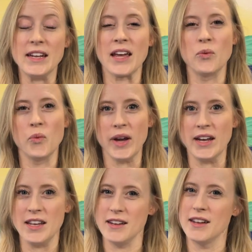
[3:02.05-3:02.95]
and
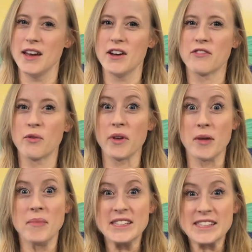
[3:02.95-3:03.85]
waiting for the
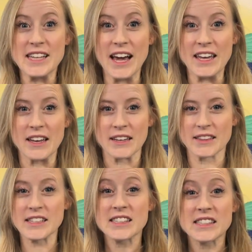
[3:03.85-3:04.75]
Messiah,
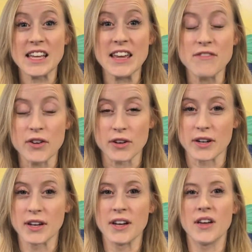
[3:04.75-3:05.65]
the Savior,
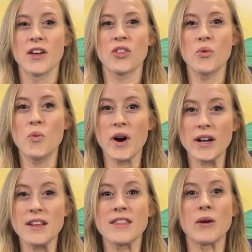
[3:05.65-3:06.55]
the
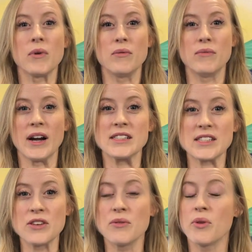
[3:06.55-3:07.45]
one that would
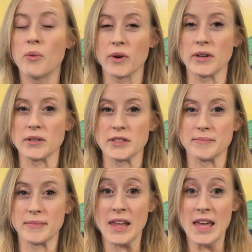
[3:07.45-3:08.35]
rescue the world.
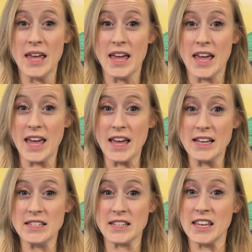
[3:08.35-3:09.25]

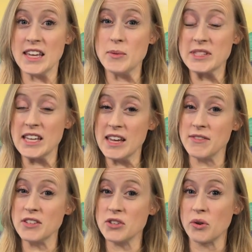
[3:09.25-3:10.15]
And he was
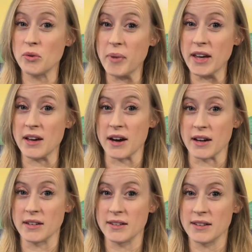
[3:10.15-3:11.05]
even told by
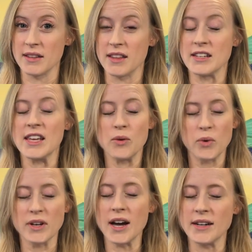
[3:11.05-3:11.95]
God that he
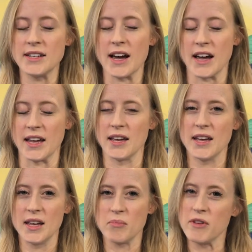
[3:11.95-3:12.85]
would not die
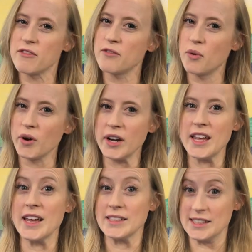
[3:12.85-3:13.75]
before he
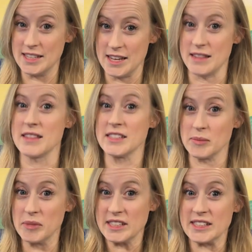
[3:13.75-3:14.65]
had seen this
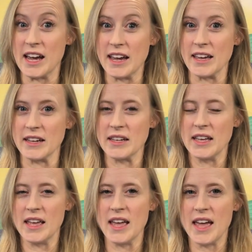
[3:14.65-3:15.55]
Messiah.
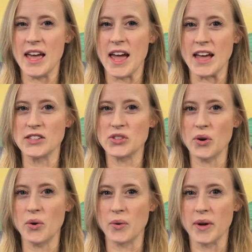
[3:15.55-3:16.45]
And
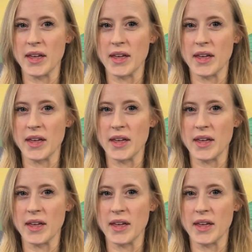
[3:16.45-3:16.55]
so